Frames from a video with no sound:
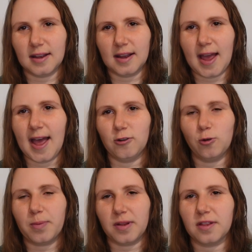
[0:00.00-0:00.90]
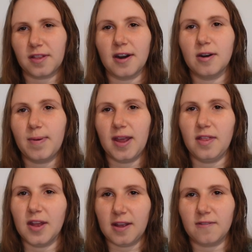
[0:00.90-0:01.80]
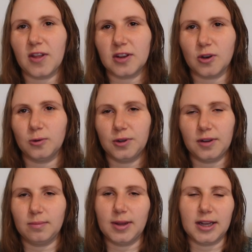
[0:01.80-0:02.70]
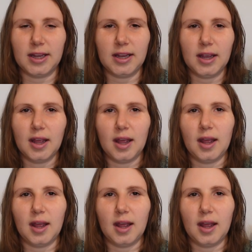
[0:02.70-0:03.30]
help and therapy than if they're told in the beginning.